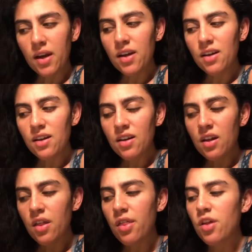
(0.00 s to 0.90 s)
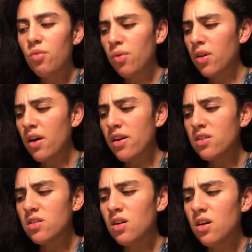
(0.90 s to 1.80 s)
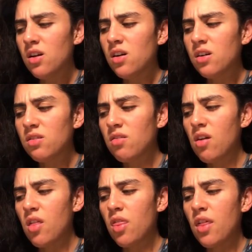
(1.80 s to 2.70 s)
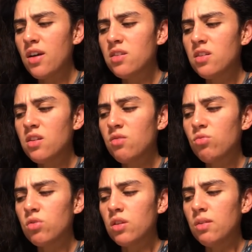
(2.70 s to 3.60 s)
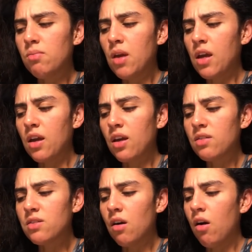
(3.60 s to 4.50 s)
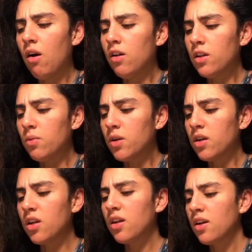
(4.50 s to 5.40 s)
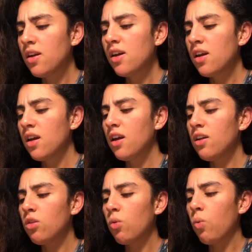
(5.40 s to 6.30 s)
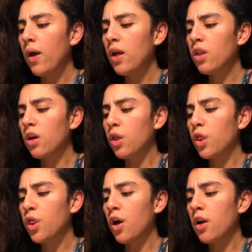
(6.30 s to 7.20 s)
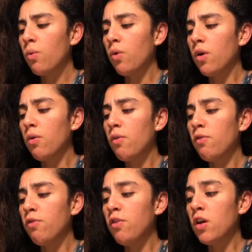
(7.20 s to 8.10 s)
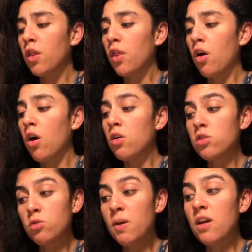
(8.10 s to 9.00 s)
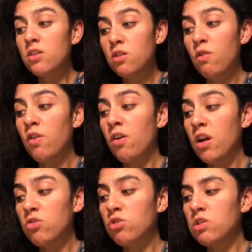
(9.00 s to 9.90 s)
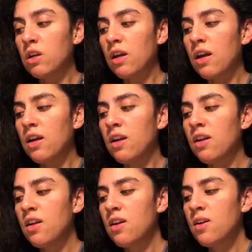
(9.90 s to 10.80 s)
way, that you realized, huh, that didn't really make it to Hollywood in the way that I thought it would via the heart space. Very interesting. And